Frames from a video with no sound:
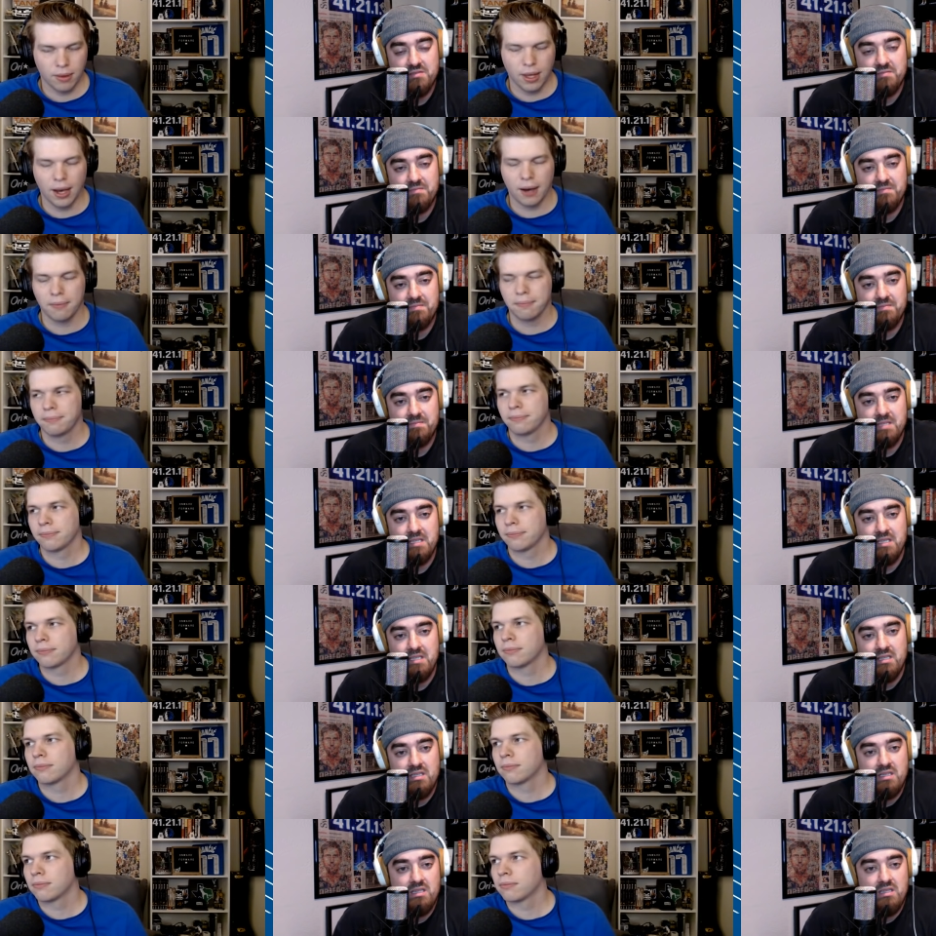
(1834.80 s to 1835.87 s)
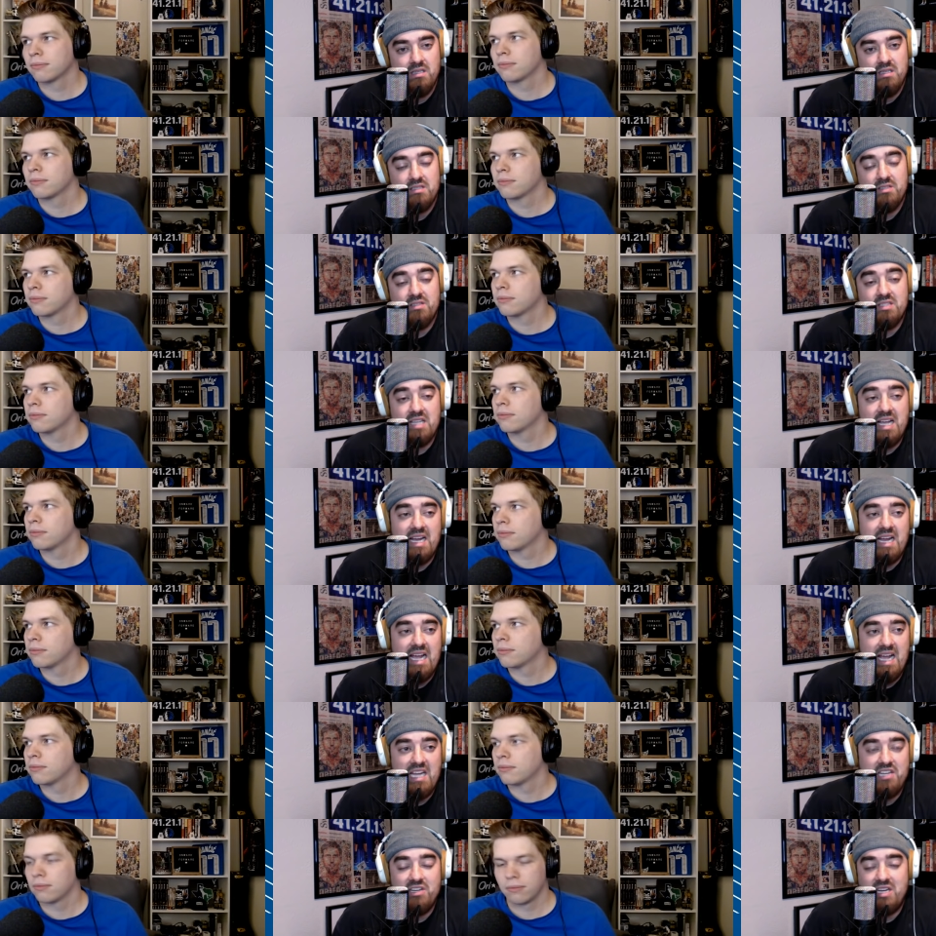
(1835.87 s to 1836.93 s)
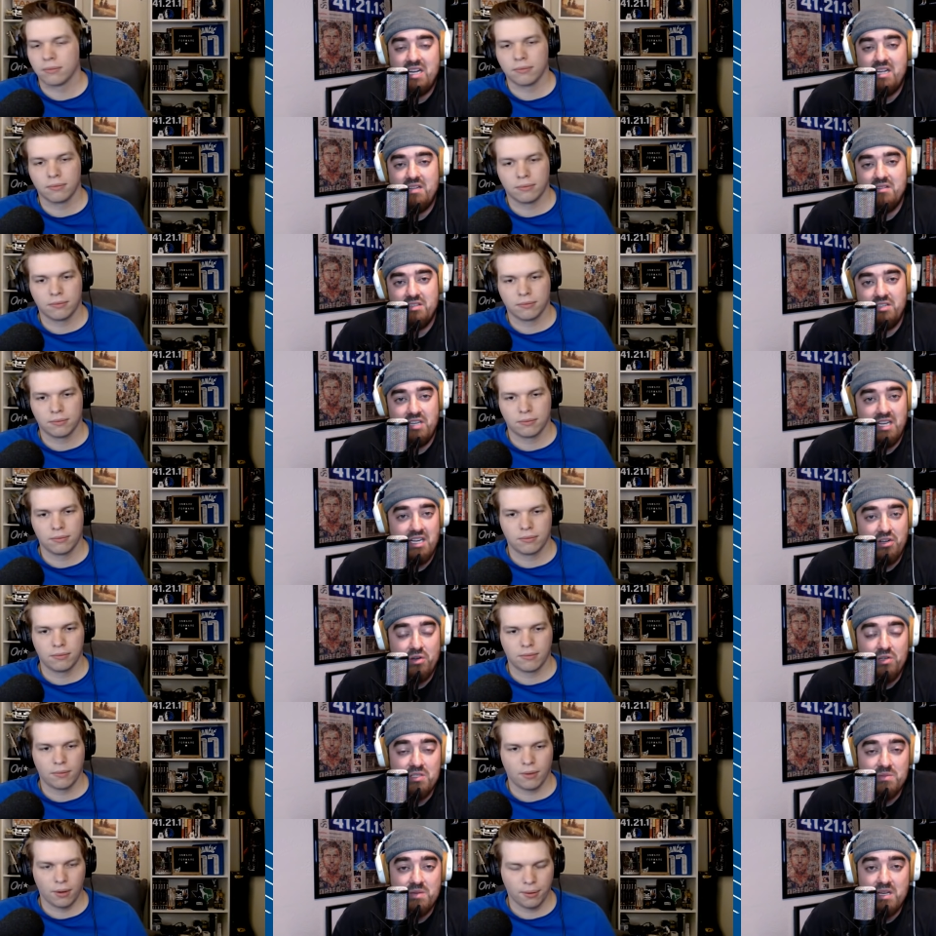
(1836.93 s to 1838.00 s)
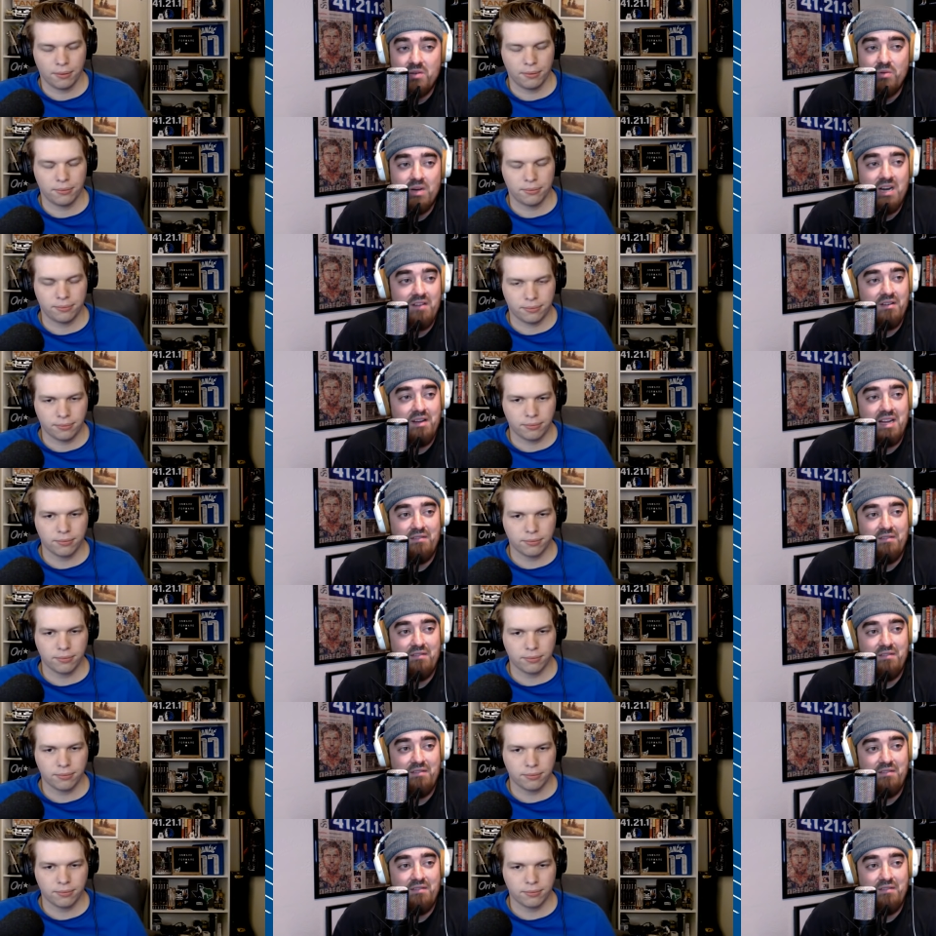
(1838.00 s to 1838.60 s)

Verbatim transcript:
Speaker 1: Yeah, so it's like, hey, you get you get Kuzma. Whatever.